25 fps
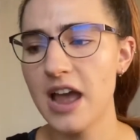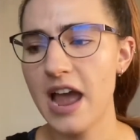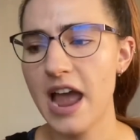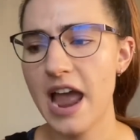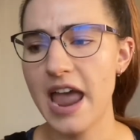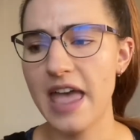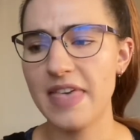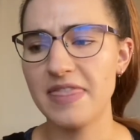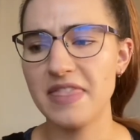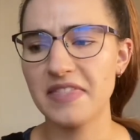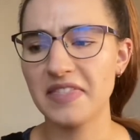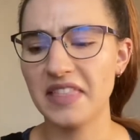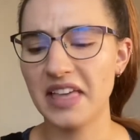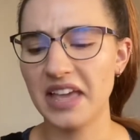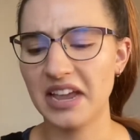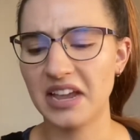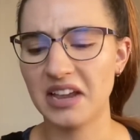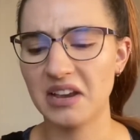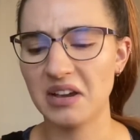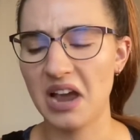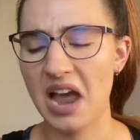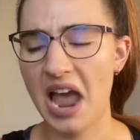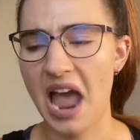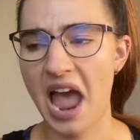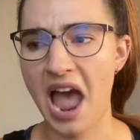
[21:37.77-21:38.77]
and then like
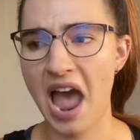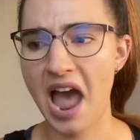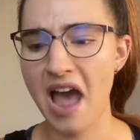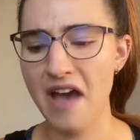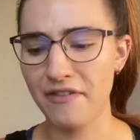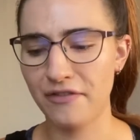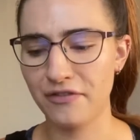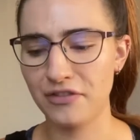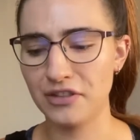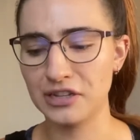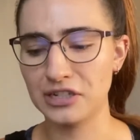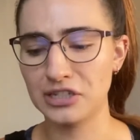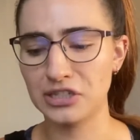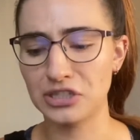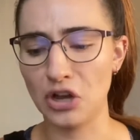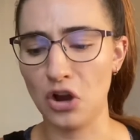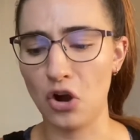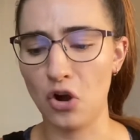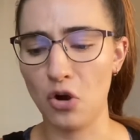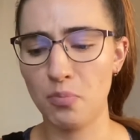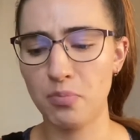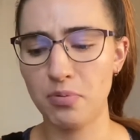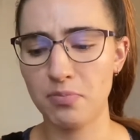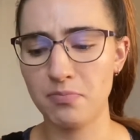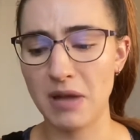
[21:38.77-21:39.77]
half the
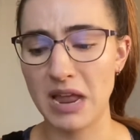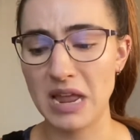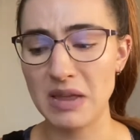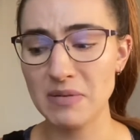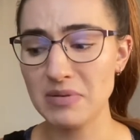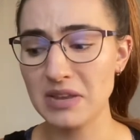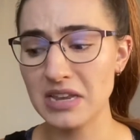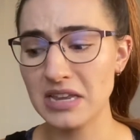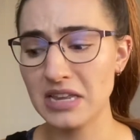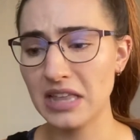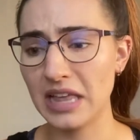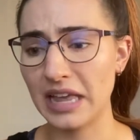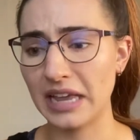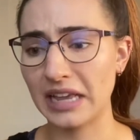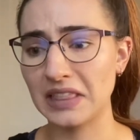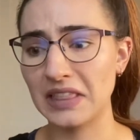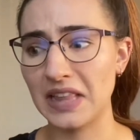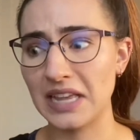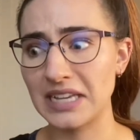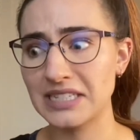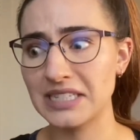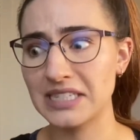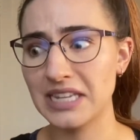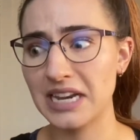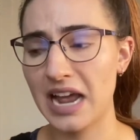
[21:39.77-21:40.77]
soap, maybe like
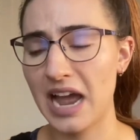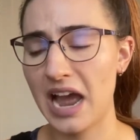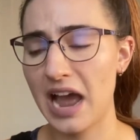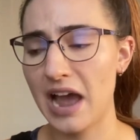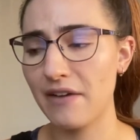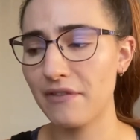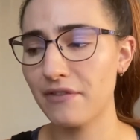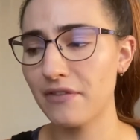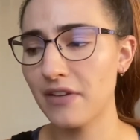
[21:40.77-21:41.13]
less than half.